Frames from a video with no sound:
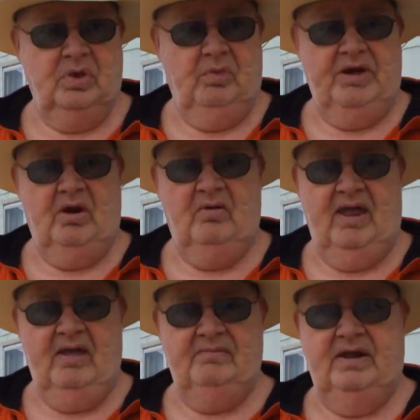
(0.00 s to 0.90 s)
we don't
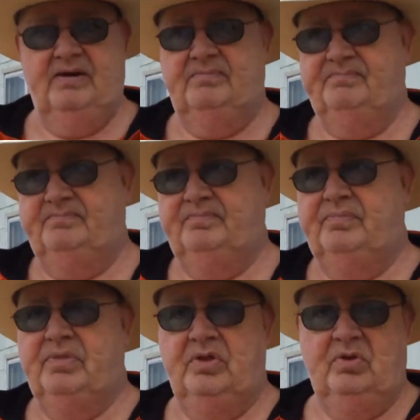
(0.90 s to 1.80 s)
have that
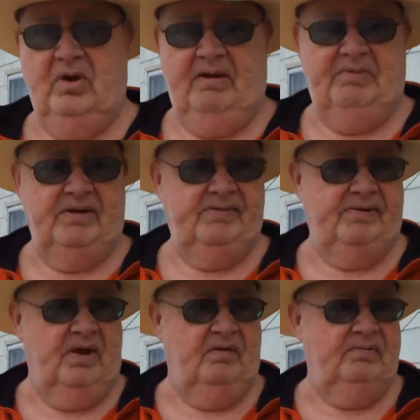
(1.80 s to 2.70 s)
crappy
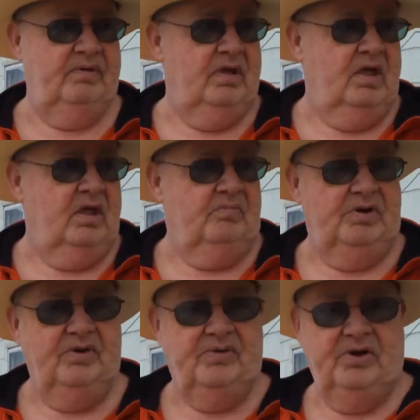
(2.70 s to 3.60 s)
stuff,
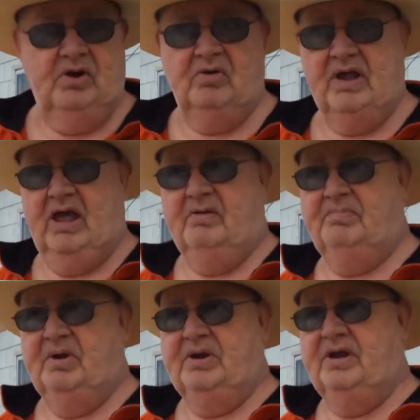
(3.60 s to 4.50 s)
but you still gotta
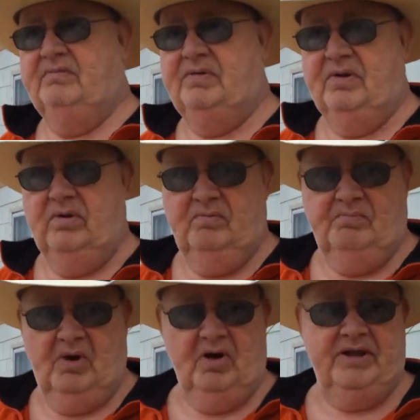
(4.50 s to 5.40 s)
put, if you
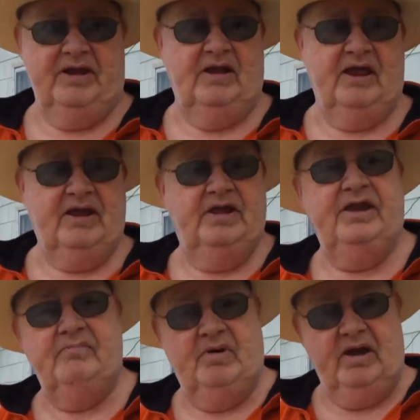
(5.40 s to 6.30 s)
park it like I
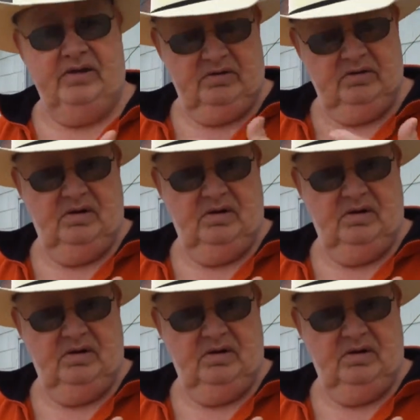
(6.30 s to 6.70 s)
did my